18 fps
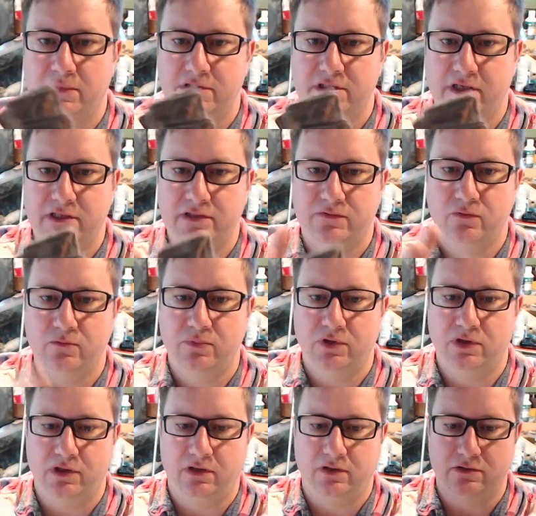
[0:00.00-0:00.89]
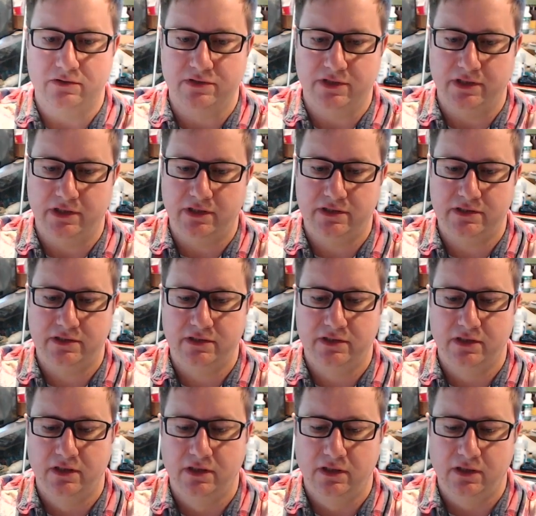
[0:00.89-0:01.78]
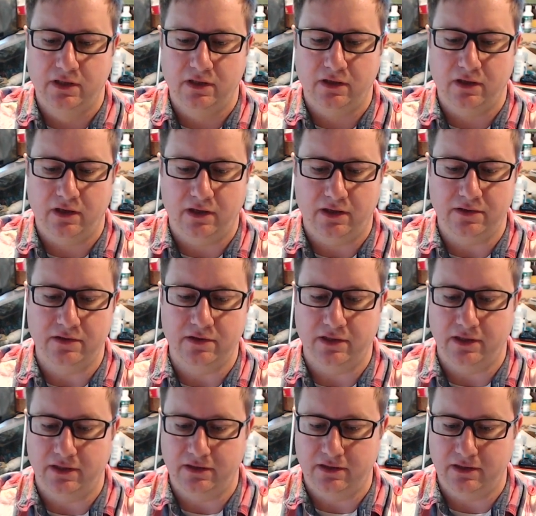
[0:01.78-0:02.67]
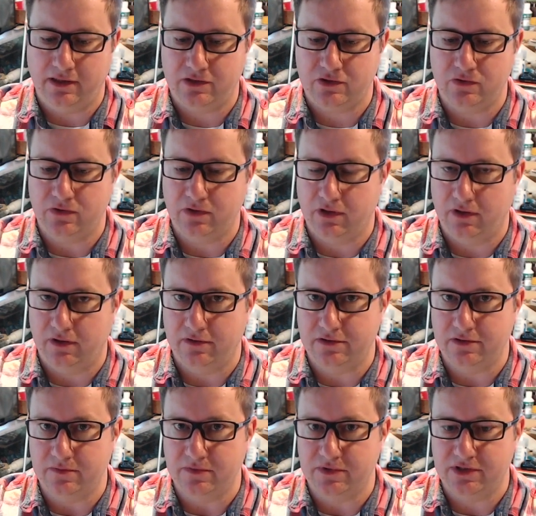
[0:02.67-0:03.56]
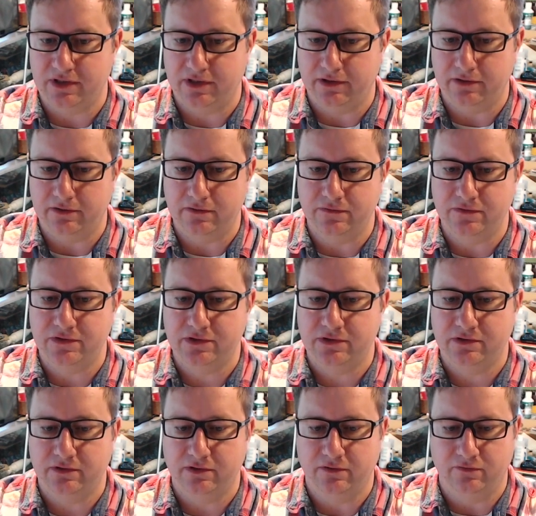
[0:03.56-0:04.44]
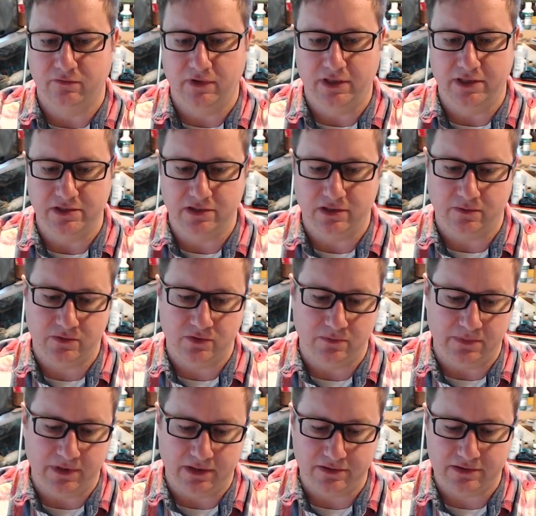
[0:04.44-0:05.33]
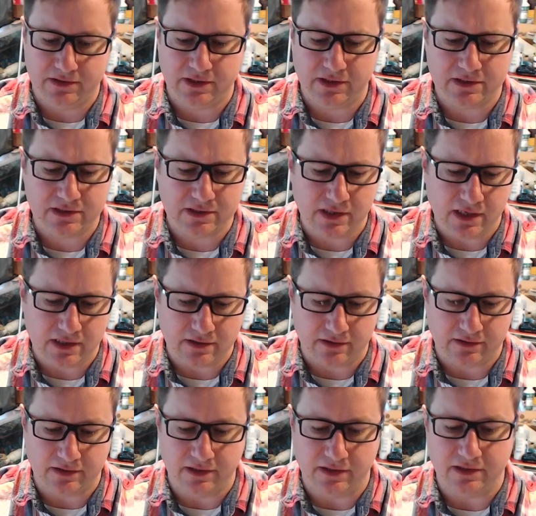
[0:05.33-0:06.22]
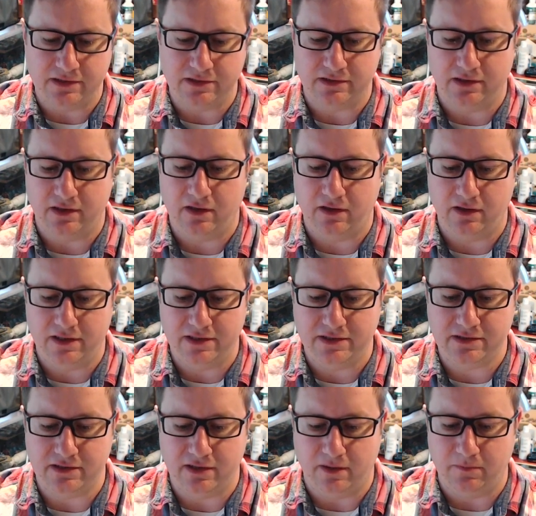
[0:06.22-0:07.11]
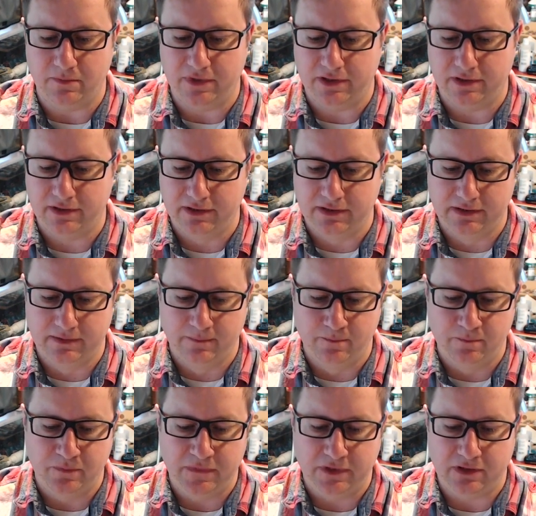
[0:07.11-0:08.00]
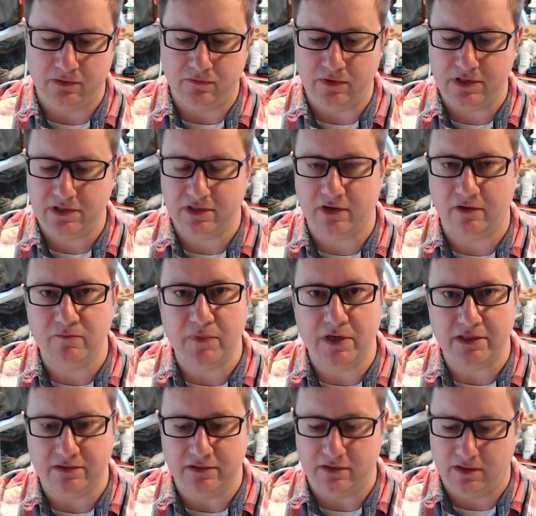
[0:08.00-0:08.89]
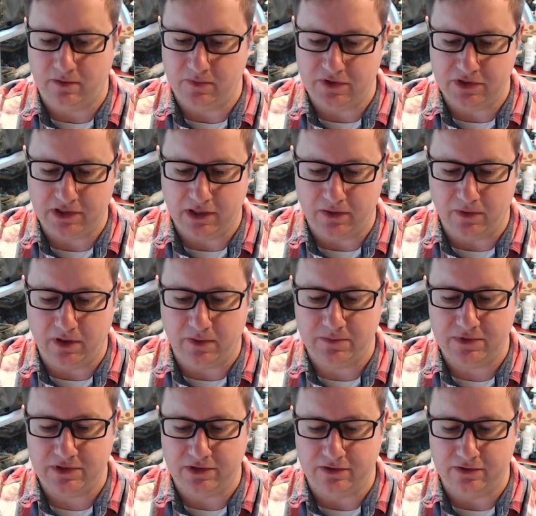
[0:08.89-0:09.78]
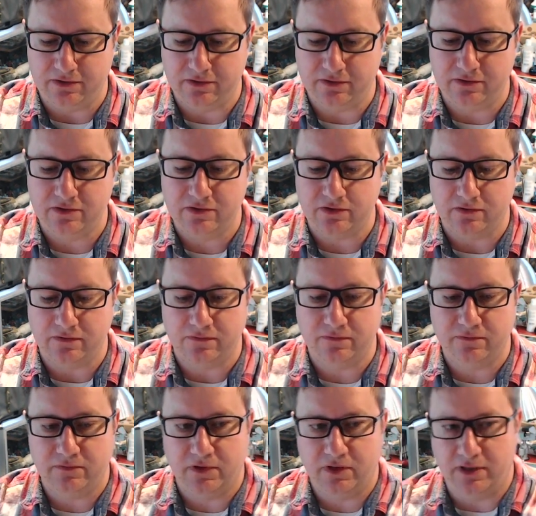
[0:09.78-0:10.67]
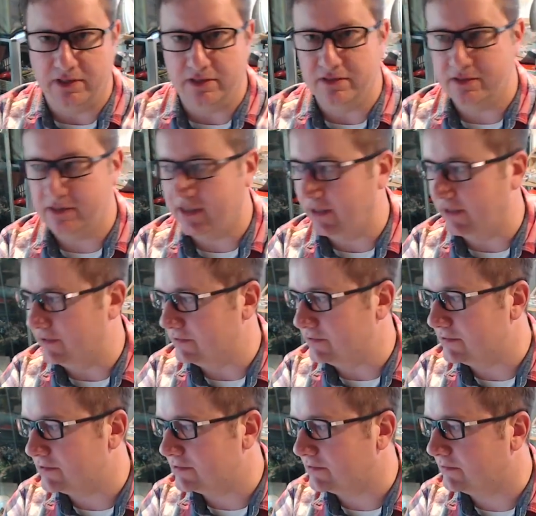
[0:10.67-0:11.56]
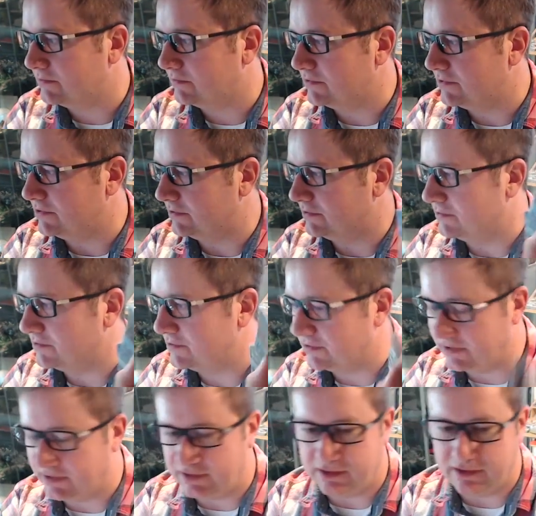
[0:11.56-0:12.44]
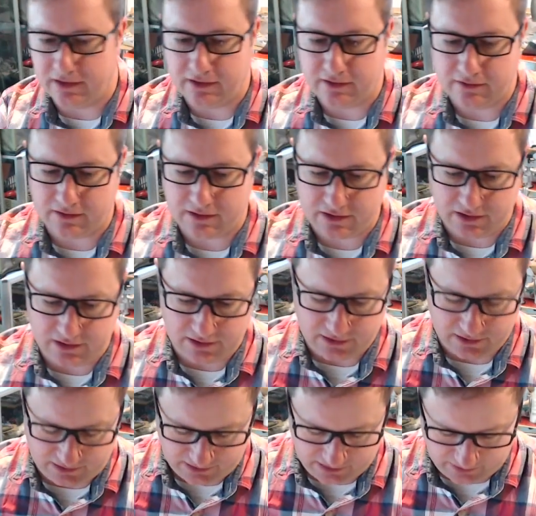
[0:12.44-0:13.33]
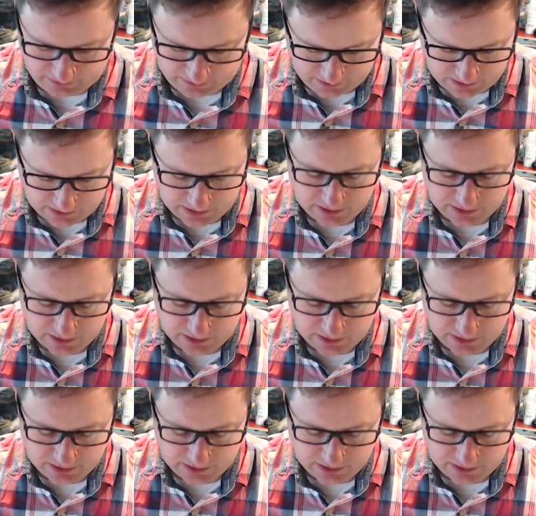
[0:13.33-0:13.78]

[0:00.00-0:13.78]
tasteful bullet holes in it, and then the actual cards themselves range up to about 610, I think, is the highest number. The reason I've made the numbers go up to sort of in tens, which you can see here, actually this is no good,